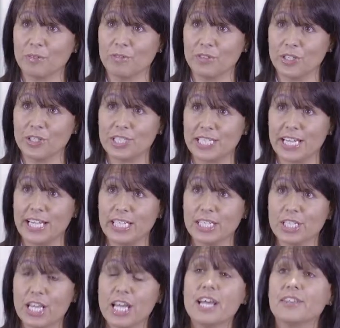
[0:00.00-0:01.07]
first aid,
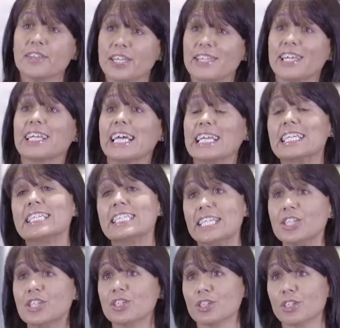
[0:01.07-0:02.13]
then they'll get
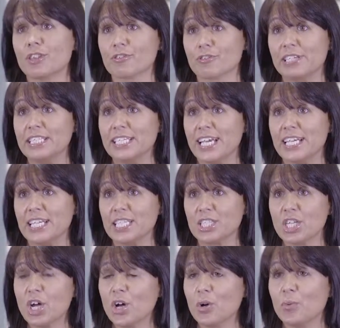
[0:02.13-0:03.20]
additional 3 days
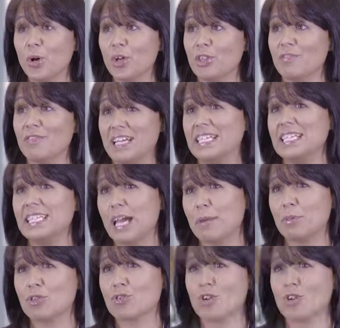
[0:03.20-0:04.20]
worth of in-depth